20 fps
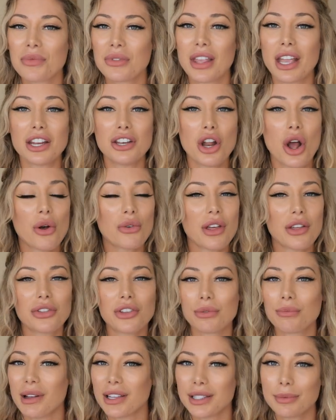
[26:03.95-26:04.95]
They know that
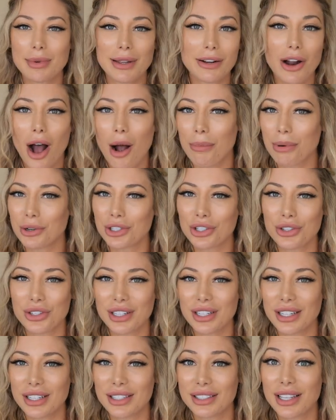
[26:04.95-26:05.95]
there must be an
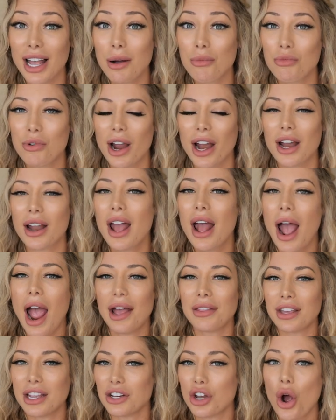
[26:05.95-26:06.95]
opportunity somewhere,
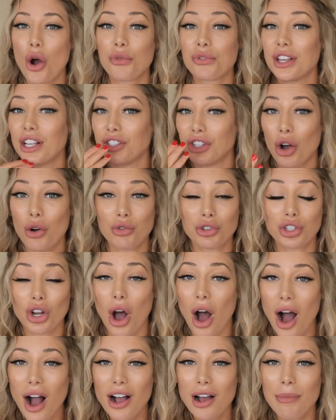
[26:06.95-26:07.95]
and they know if they don't
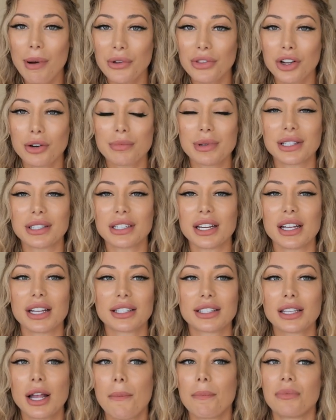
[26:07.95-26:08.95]
talk about their
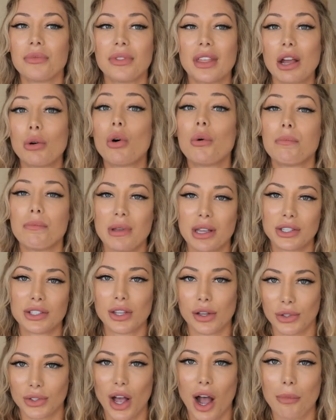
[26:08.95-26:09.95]
business, they will miss
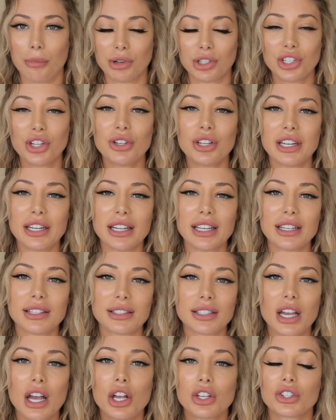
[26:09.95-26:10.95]
those
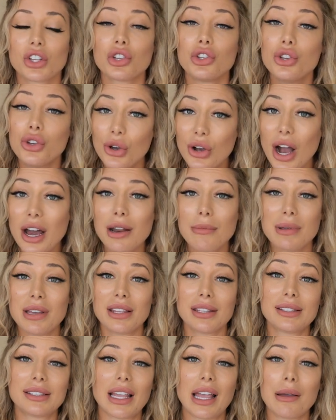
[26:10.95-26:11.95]
opportunities. So you gotta be
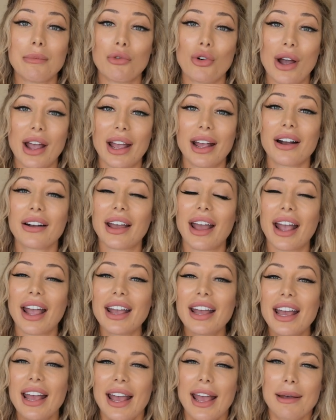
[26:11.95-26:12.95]
the same way,
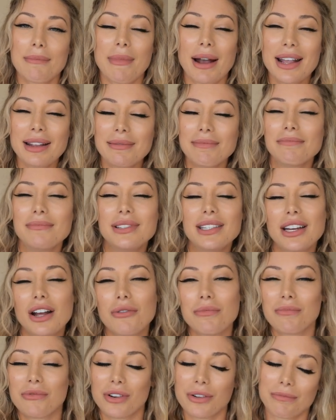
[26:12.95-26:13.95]
okay? It might, you know,
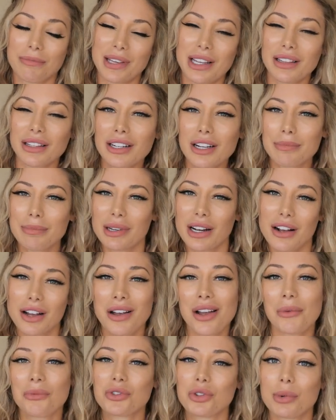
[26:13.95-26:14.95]
be a little bit
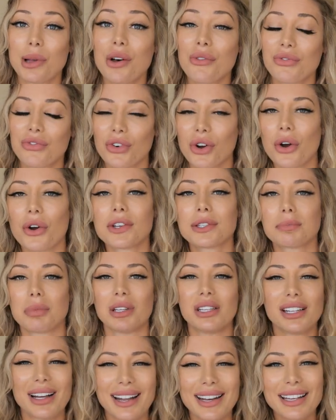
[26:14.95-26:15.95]
uncomfortable at first, but
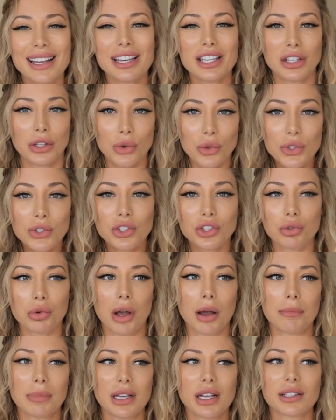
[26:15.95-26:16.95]
you gotta get used to
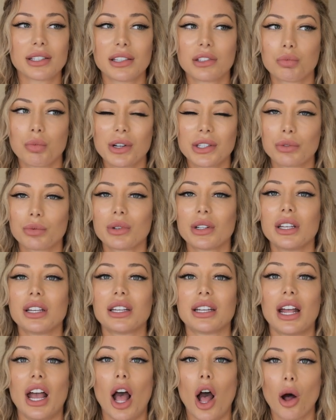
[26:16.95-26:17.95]
it, because it's what's really
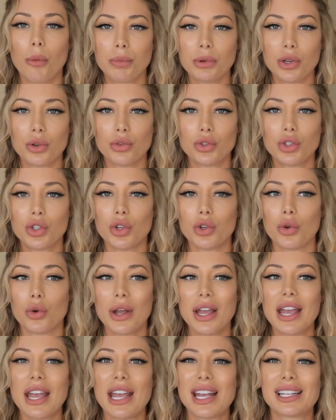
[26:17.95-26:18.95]
gonna help you to
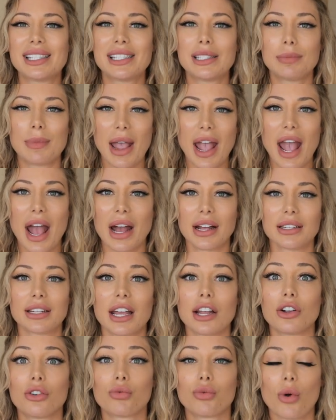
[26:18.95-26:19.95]
expand
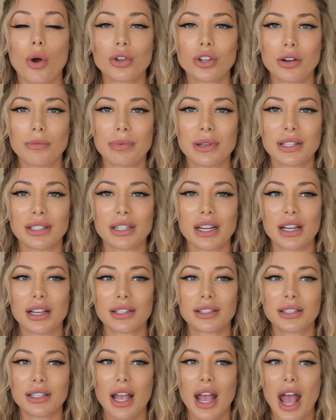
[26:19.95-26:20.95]
and grow your
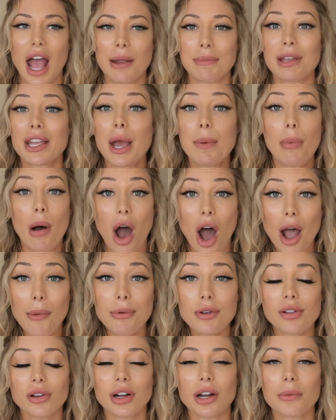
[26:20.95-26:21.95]
business and make it
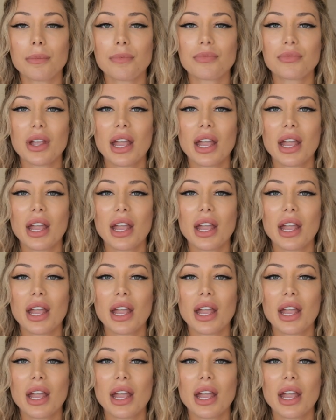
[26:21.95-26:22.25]
popular.